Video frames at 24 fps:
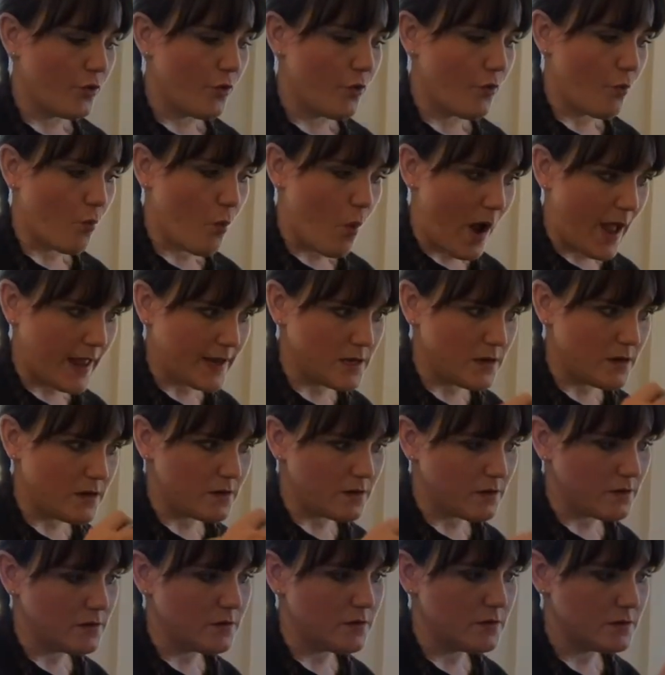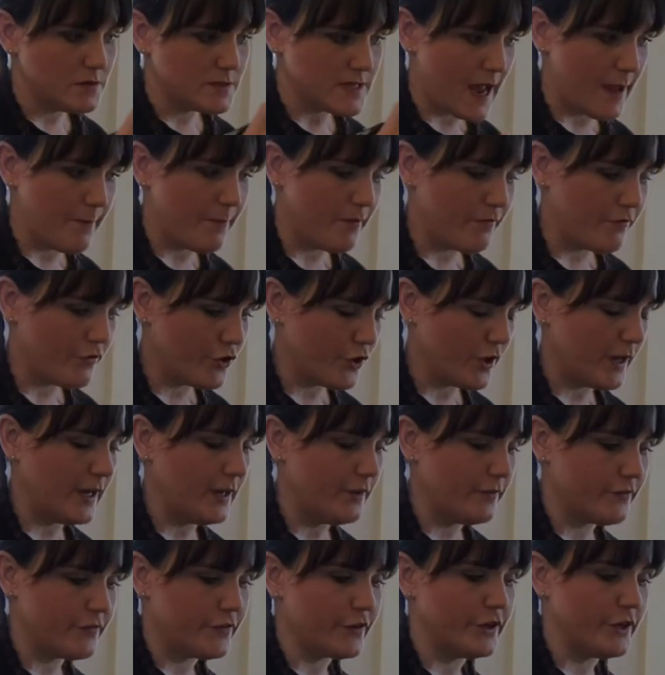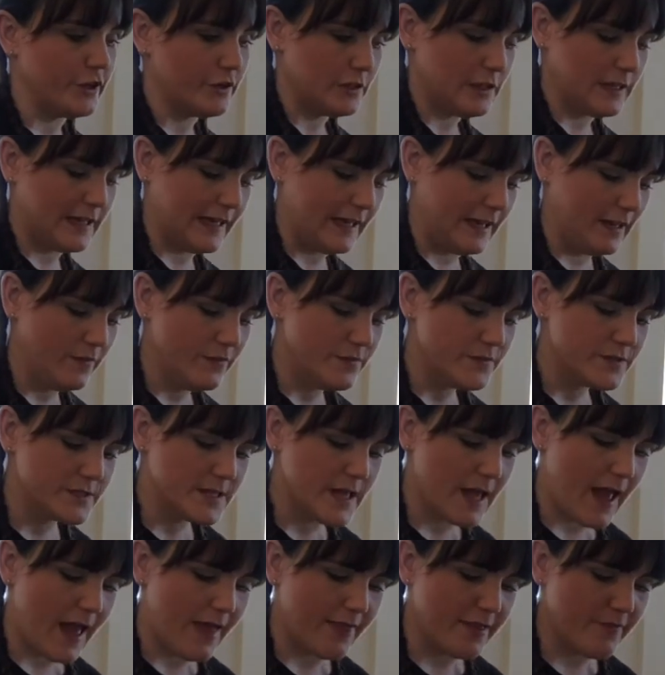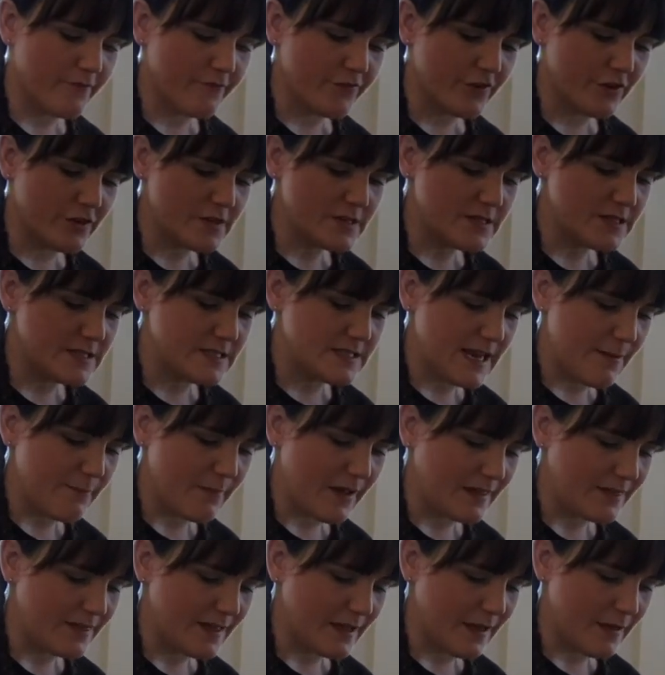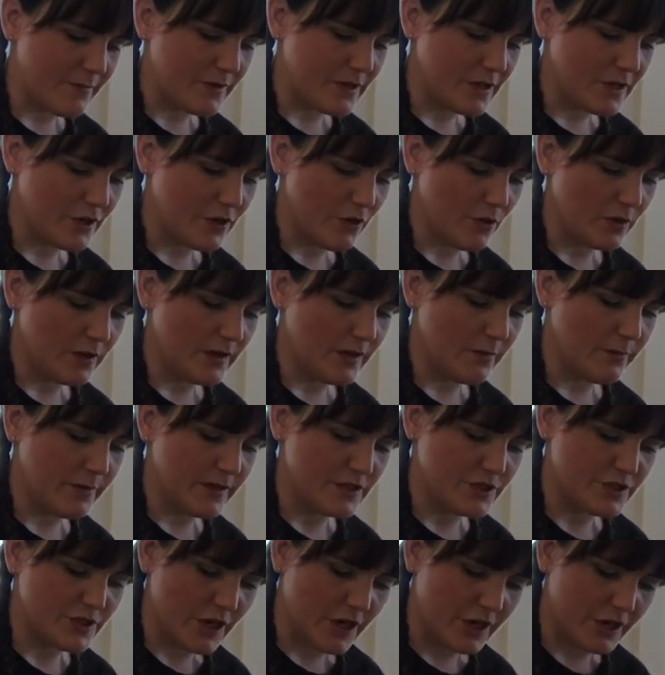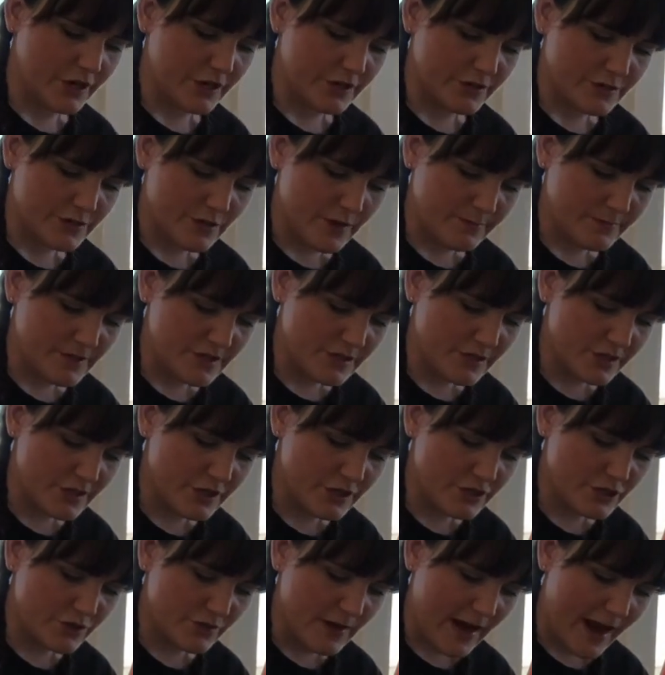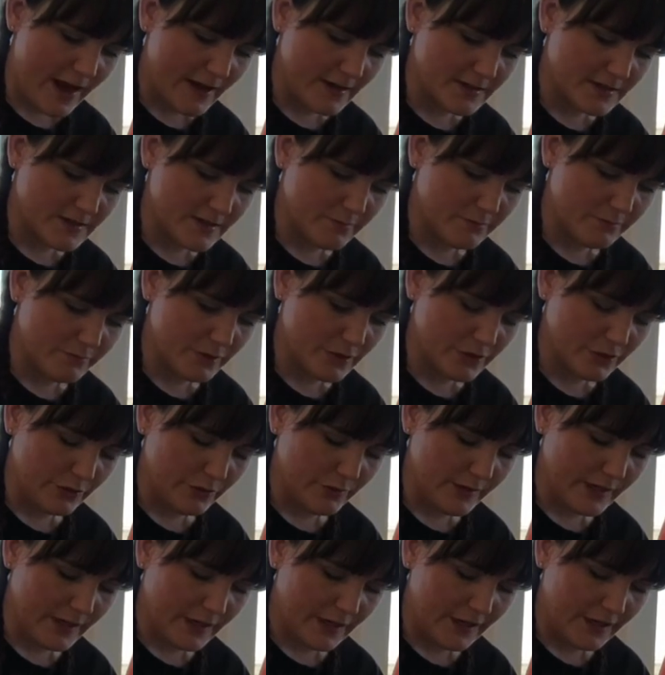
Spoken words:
one type of green for your leaves. And then for the stem, I think I'm going to go a little bit darker. So I'm just going to drag some blue in